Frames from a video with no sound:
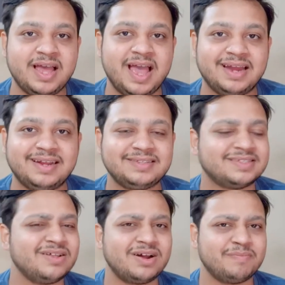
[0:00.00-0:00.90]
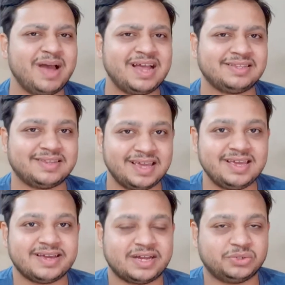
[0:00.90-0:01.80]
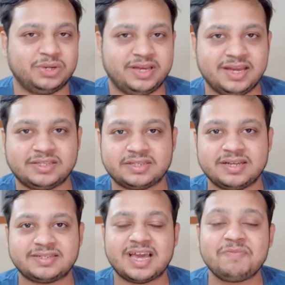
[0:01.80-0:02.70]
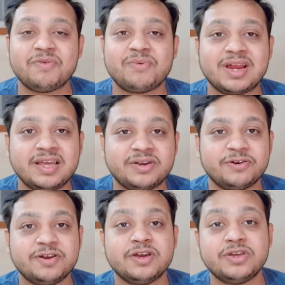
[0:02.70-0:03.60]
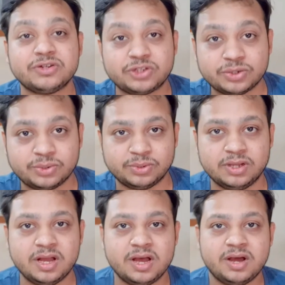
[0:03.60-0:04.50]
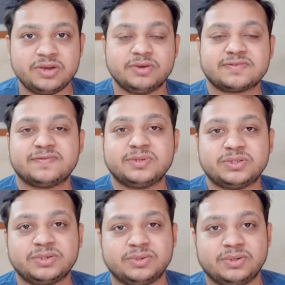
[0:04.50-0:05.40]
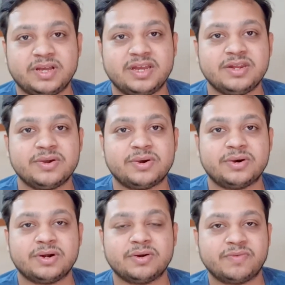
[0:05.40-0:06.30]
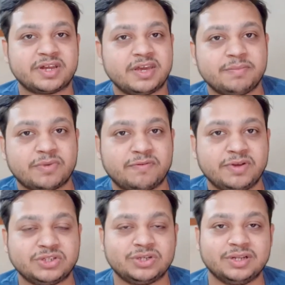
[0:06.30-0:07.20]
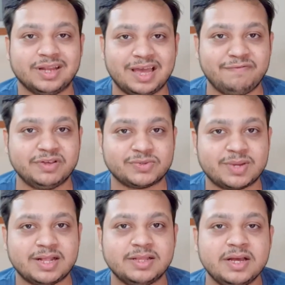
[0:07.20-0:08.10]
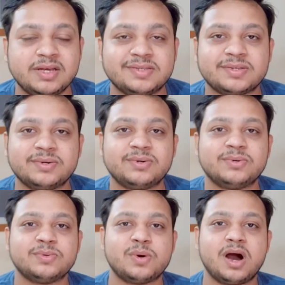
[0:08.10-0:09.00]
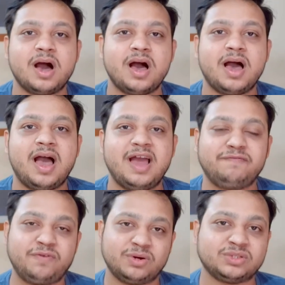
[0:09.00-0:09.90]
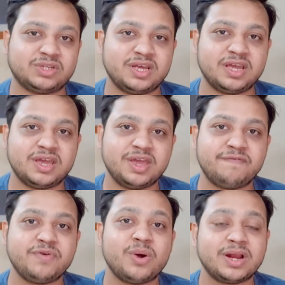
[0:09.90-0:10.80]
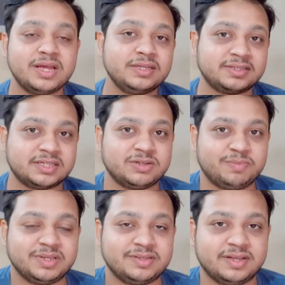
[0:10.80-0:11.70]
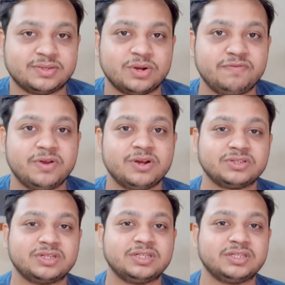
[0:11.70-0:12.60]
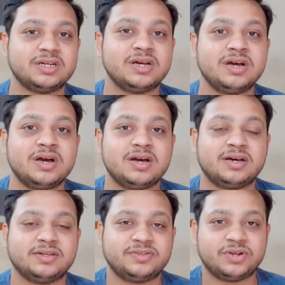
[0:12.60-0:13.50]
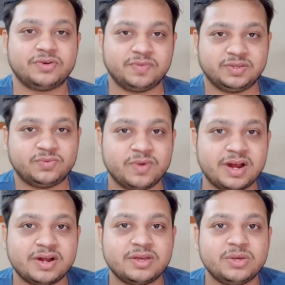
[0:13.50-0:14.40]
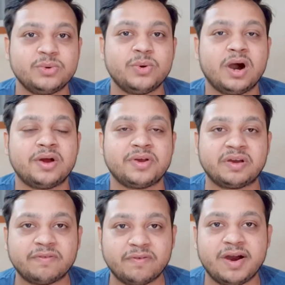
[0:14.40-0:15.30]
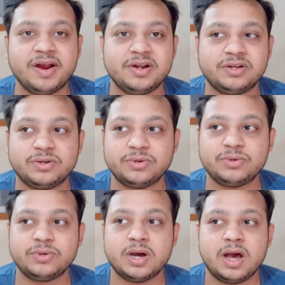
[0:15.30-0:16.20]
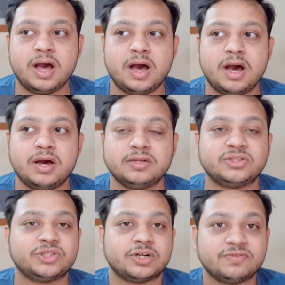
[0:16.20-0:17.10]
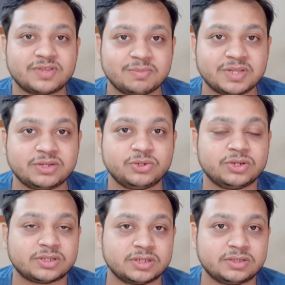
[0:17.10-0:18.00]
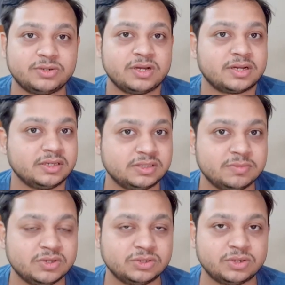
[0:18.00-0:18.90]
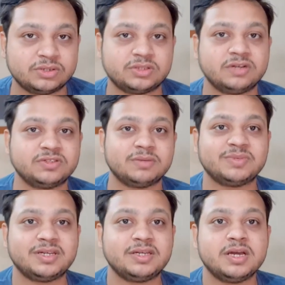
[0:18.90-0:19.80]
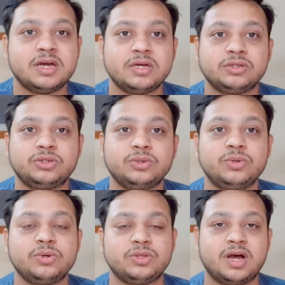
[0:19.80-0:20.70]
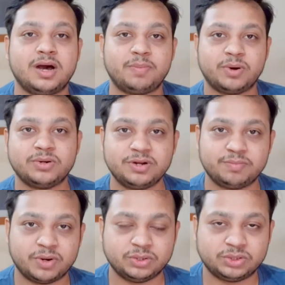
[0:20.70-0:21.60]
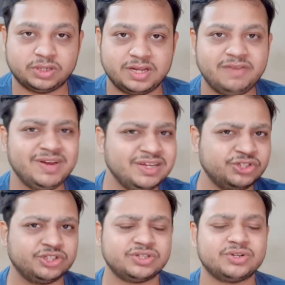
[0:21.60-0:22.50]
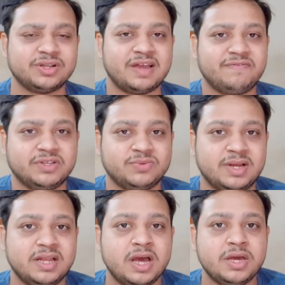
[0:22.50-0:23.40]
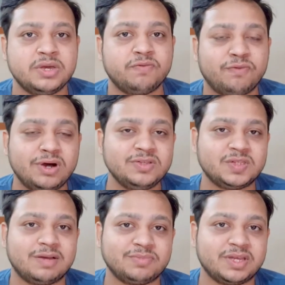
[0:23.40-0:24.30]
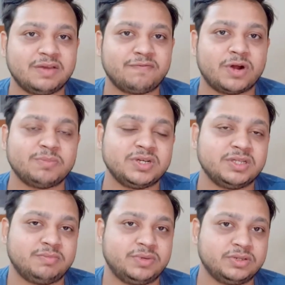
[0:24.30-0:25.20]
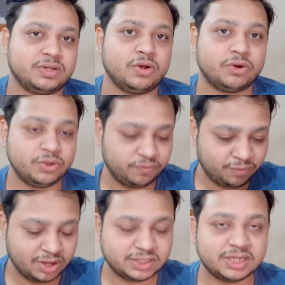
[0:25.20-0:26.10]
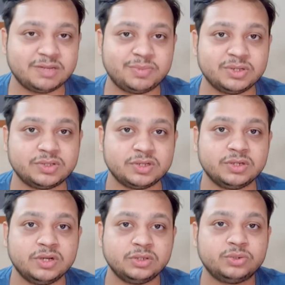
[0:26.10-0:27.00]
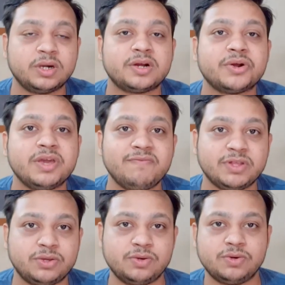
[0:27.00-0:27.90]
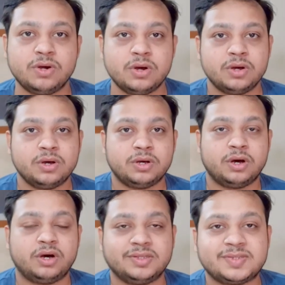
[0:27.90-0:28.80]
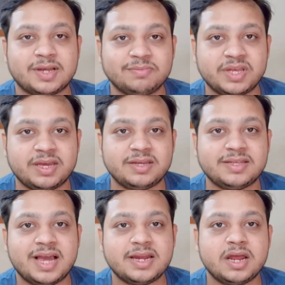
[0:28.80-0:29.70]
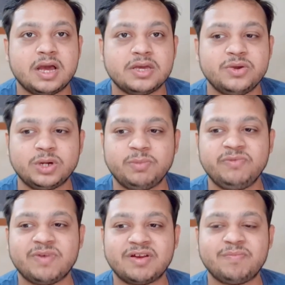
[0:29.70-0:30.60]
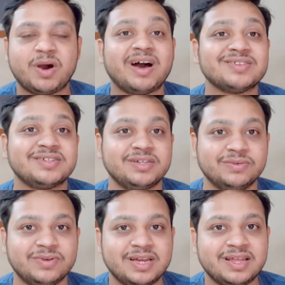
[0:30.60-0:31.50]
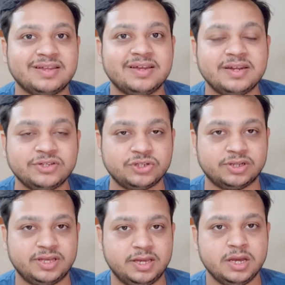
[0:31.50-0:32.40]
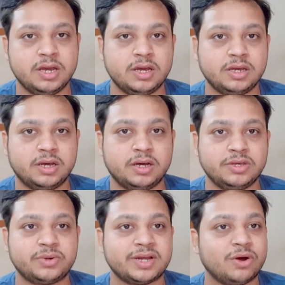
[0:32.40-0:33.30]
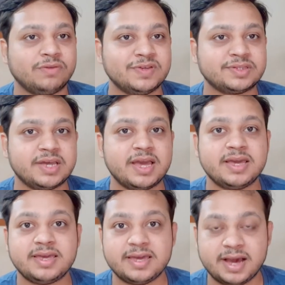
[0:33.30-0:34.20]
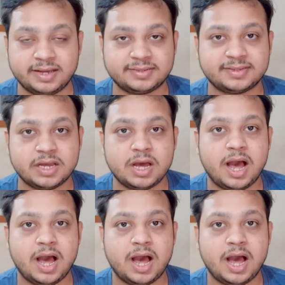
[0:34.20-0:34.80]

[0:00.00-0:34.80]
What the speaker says: And it's not a bad thing, actually. It can be really good tool, useful tool in your working professional life as well. So at first, if you are in such a business, or if you are such a service where you are required to serve something to your customers, or sell something to the opponent person, even in general life as well, you want something from the other person, or you want other person to agree with you on something, then you got to be very positive initially. You can always say yes.